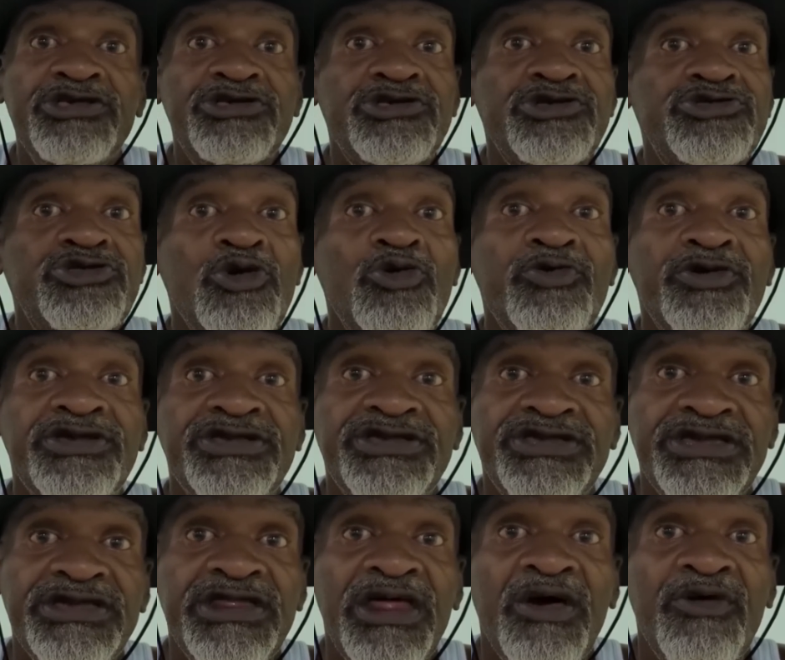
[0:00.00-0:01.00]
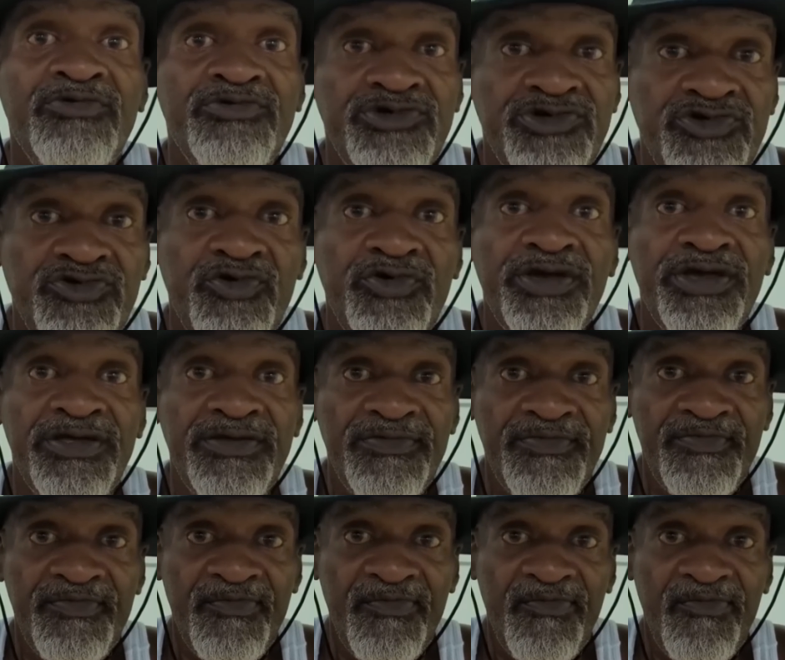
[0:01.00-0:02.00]
We used to do this shit on the
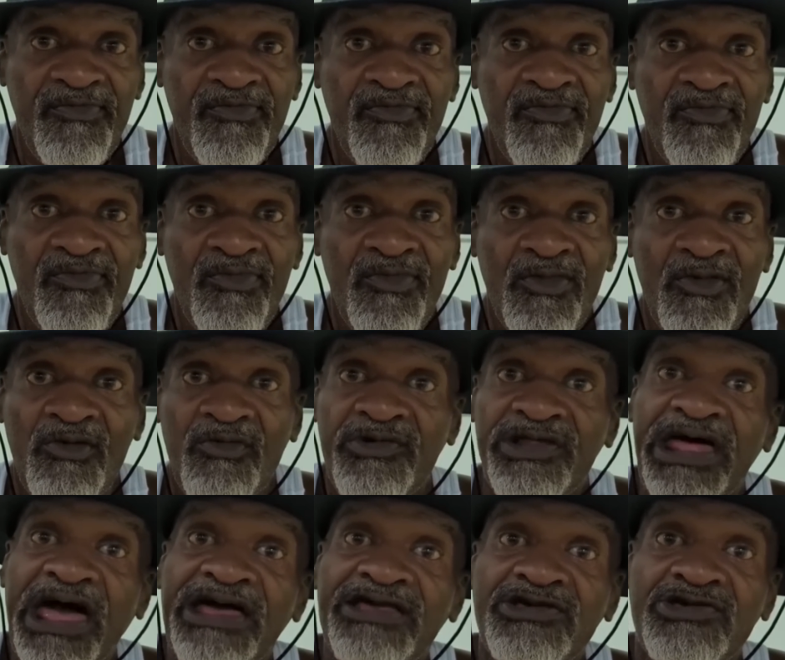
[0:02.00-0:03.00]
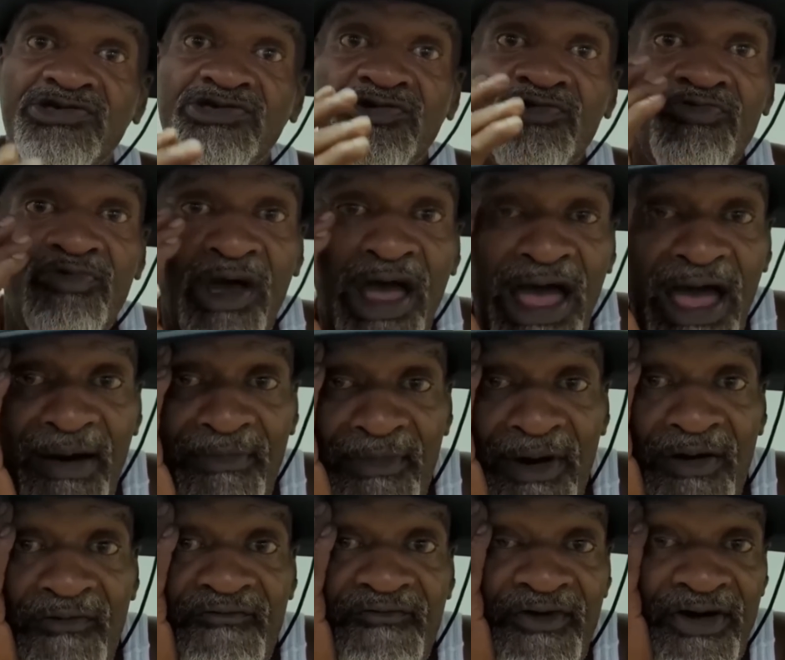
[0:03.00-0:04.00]
street. When I used to
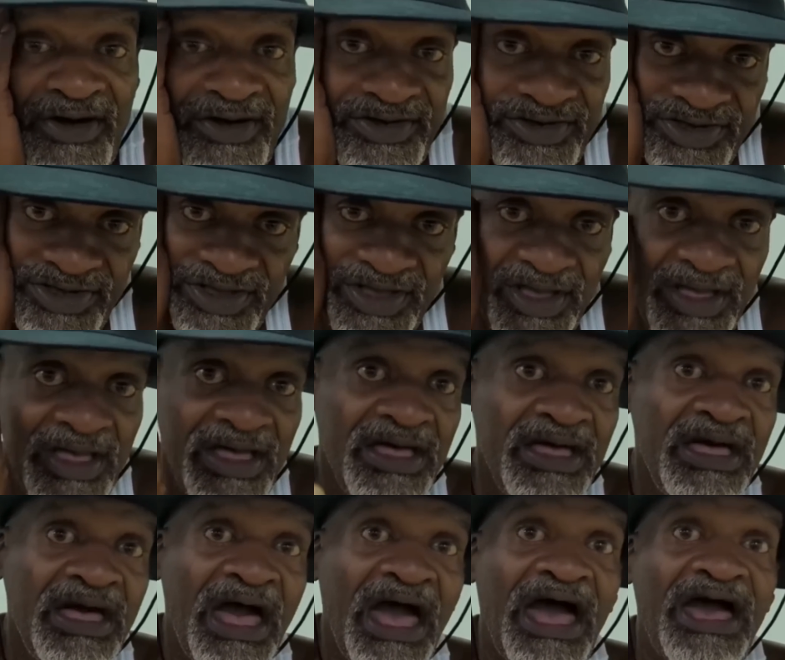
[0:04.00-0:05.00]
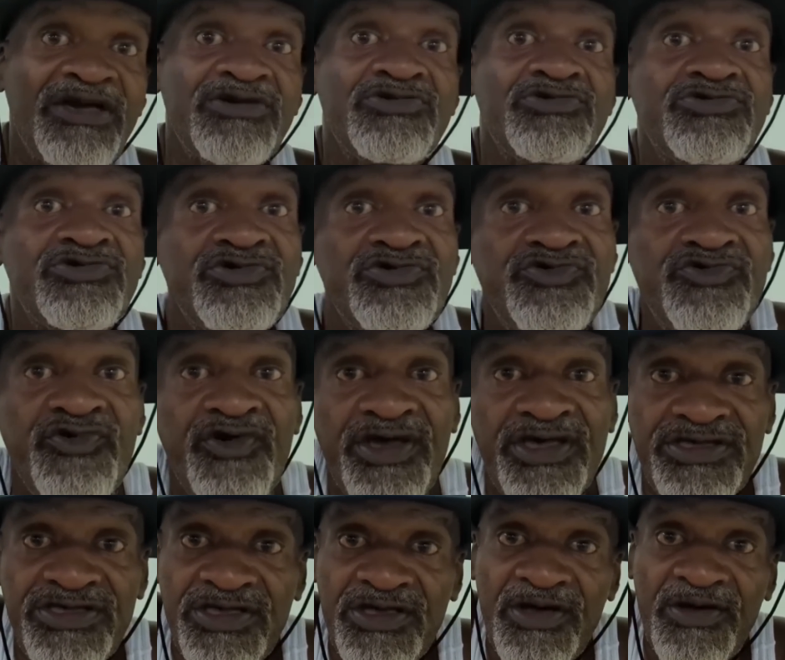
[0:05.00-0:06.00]
rob motherfuckers, I
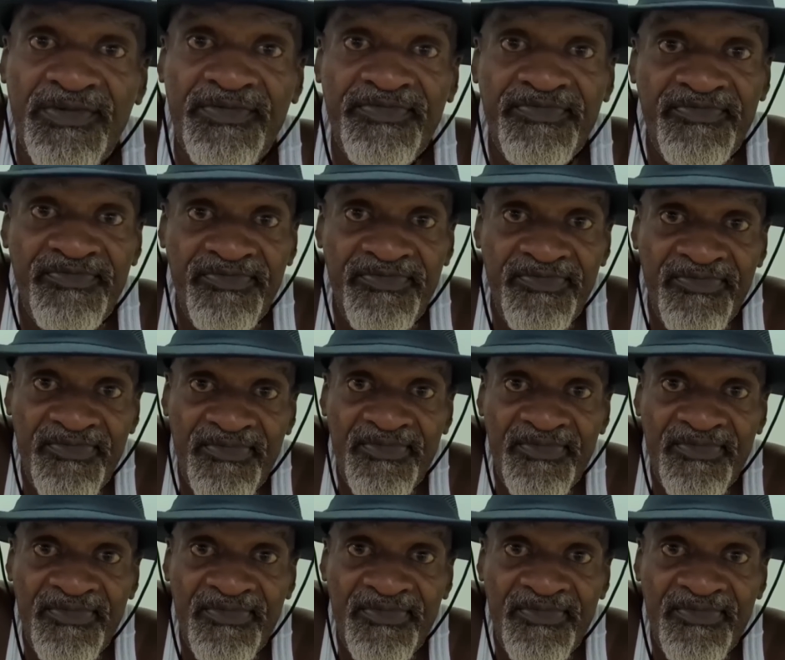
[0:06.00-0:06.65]
used to dress up